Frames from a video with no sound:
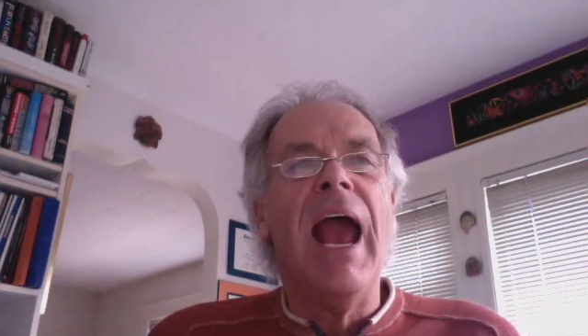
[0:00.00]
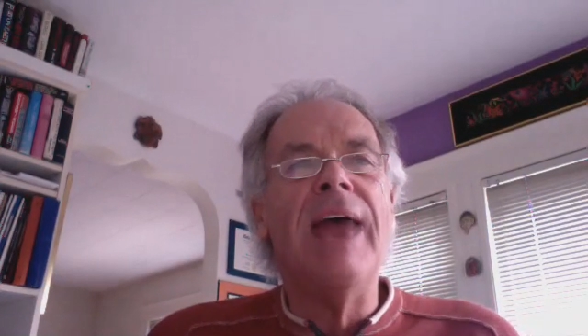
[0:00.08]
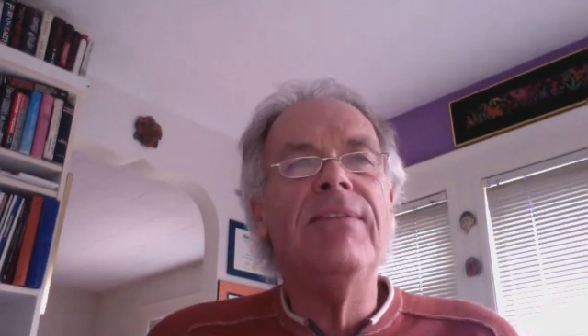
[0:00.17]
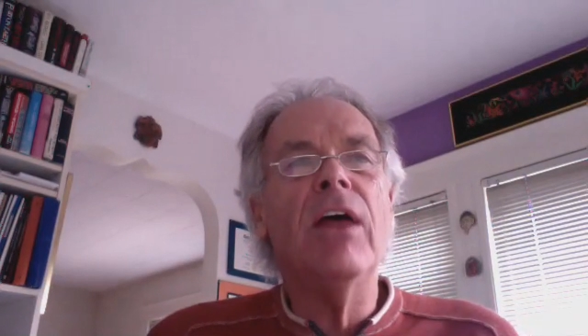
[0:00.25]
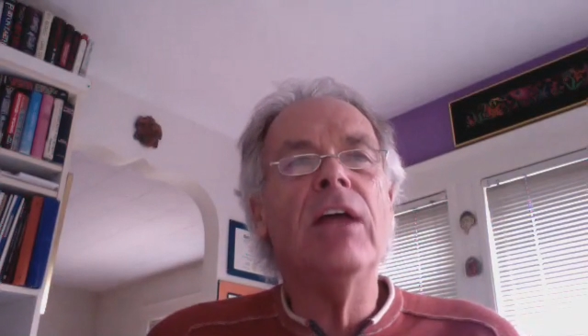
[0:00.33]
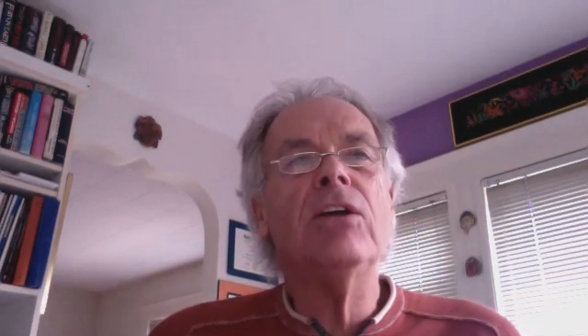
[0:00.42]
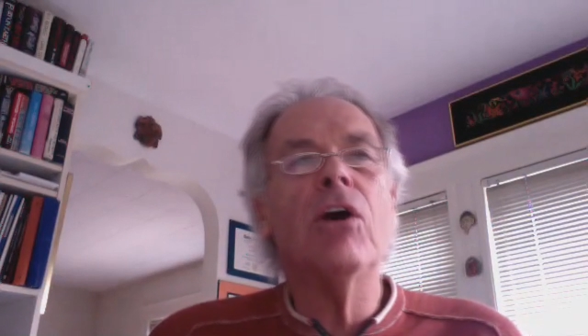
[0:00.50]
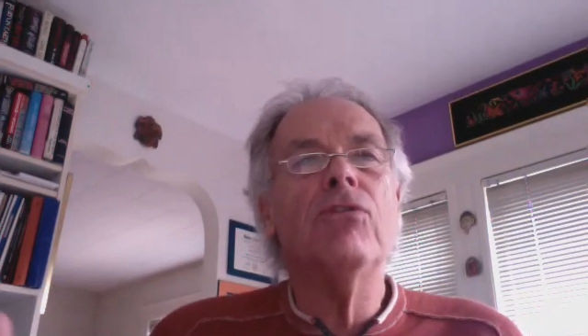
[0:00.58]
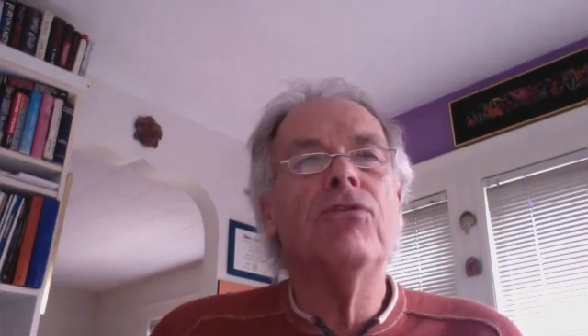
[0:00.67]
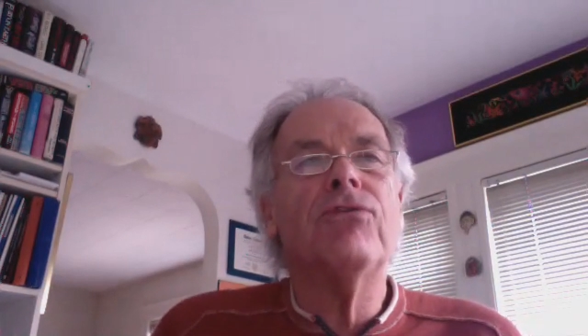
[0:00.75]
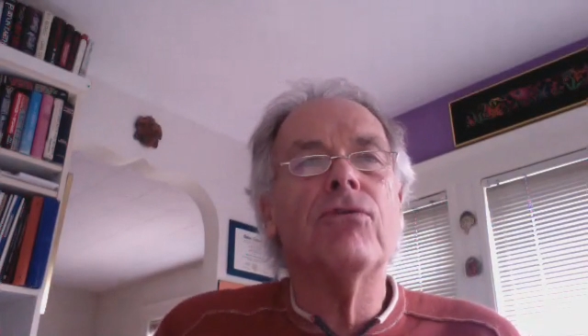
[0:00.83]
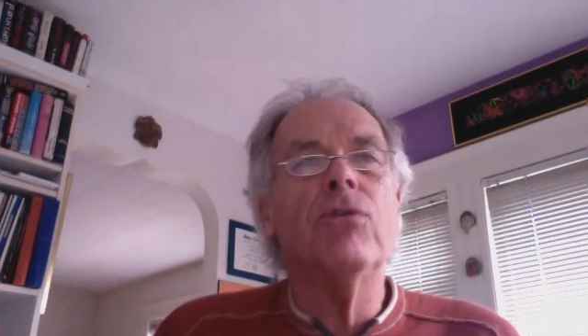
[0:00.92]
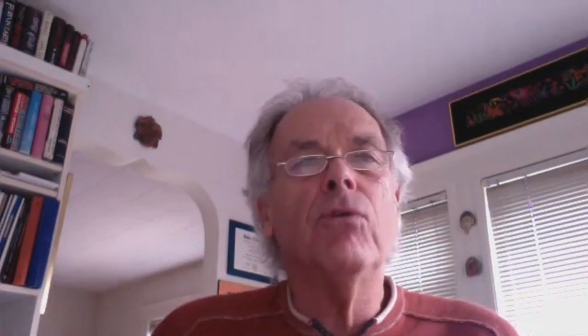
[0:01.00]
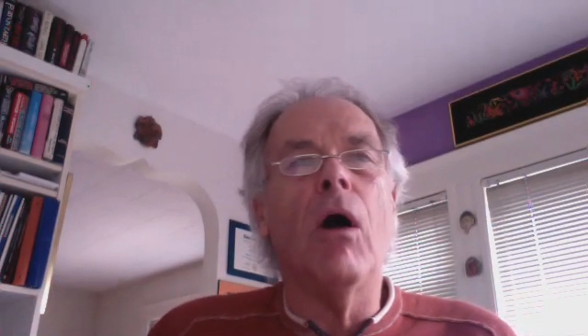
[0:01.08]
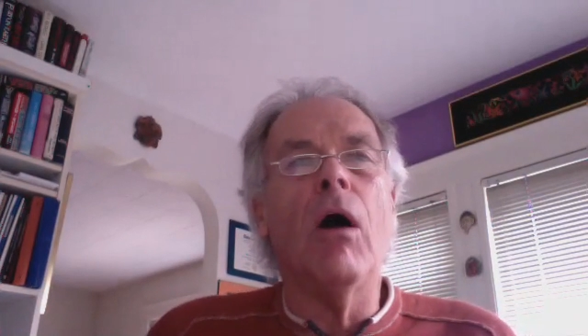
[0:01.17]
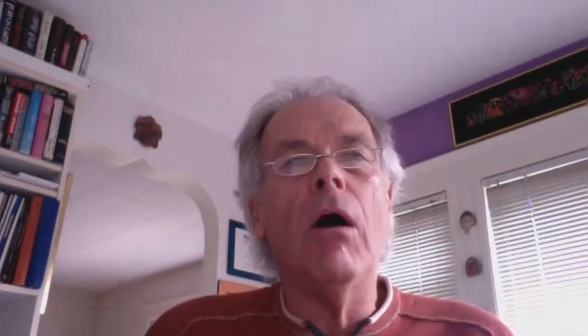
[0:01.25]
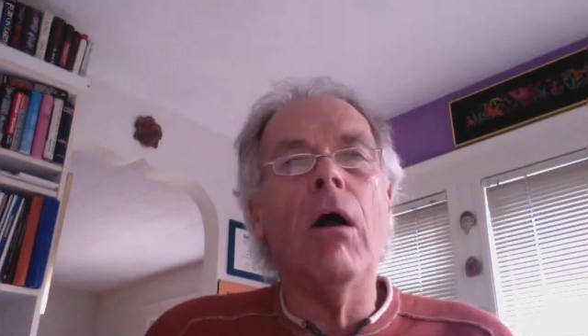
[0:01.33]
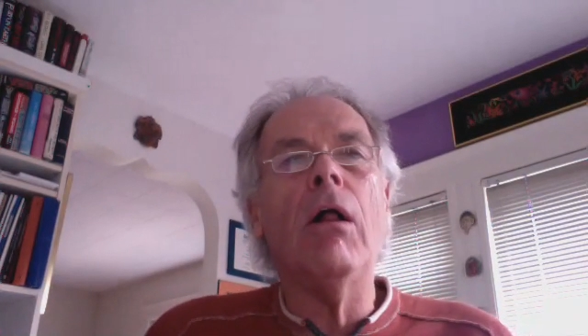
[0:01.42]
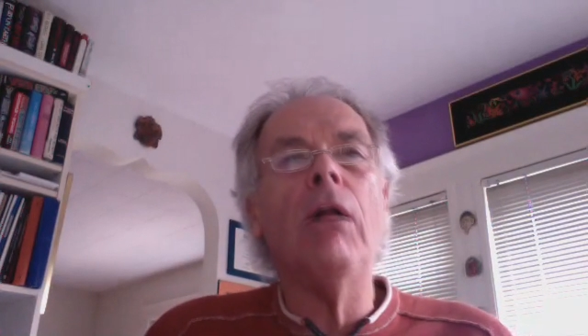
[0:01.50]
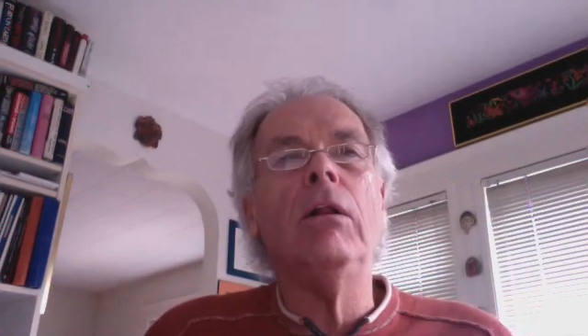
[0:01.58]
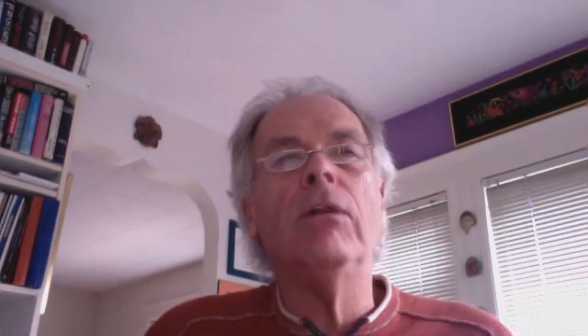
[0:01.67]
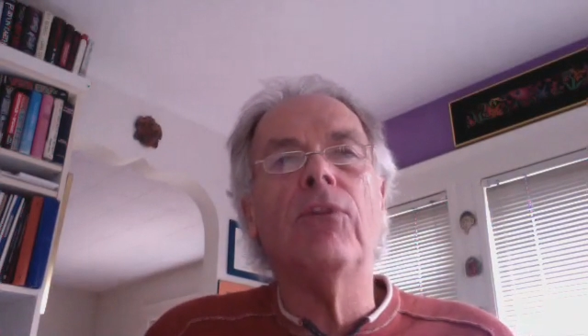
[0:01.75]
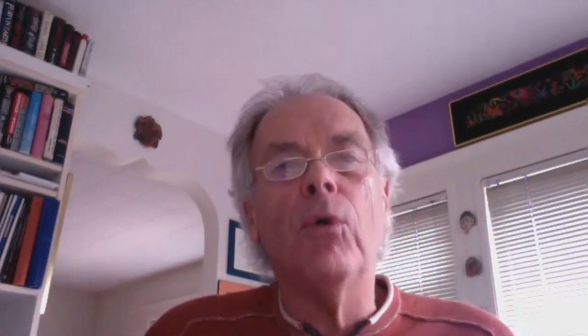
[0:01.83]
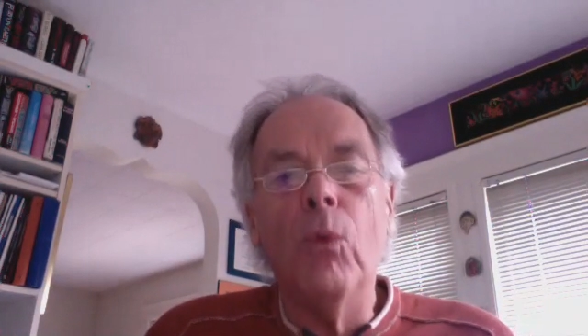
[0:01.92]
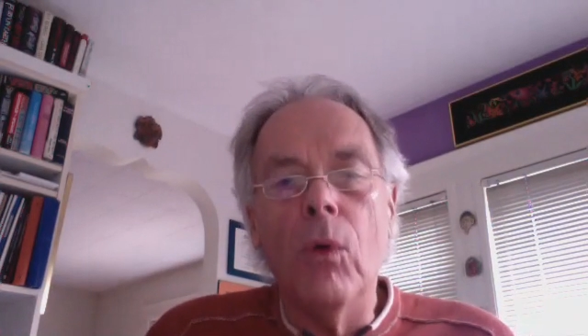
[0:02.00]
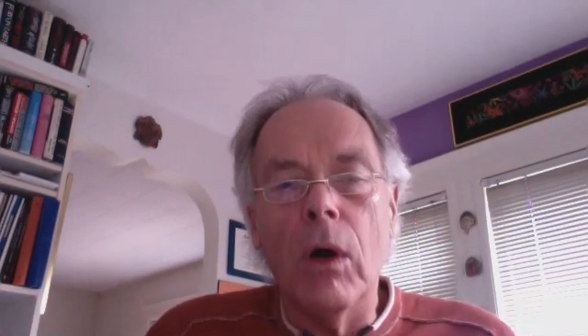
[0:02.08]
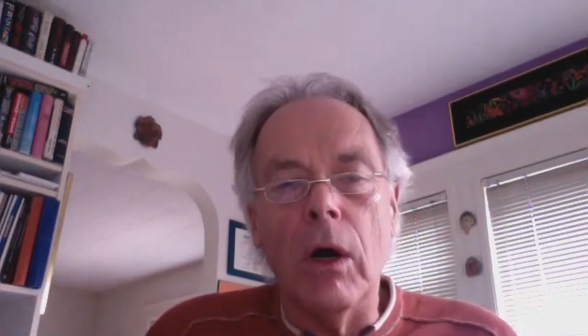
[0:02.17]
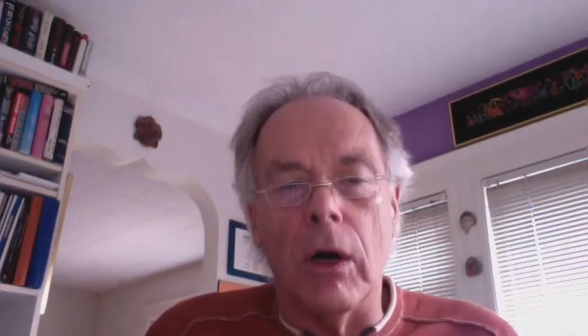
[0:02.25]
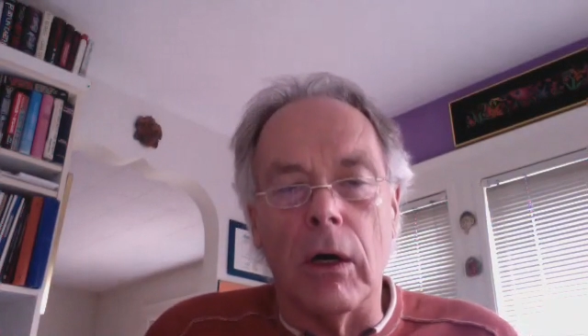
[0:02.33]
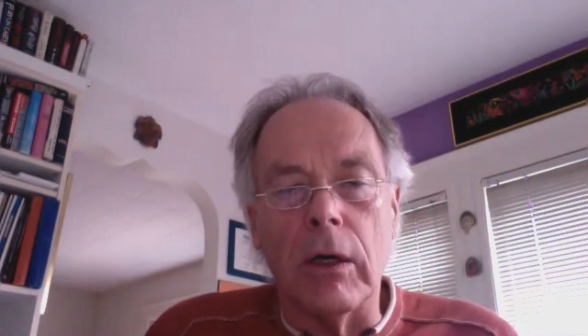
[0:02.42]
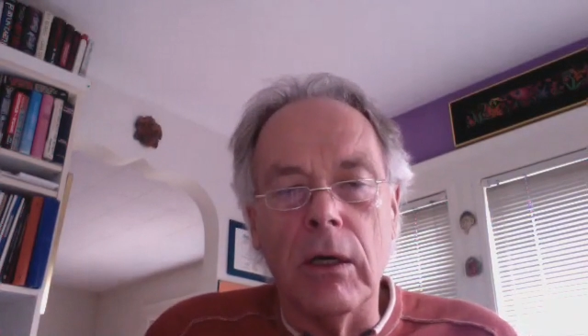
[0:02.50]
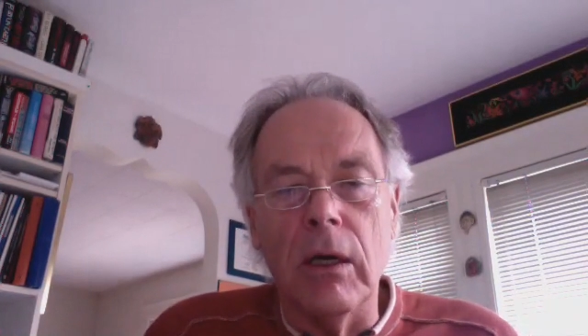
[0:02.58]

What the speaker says: and then go through all the work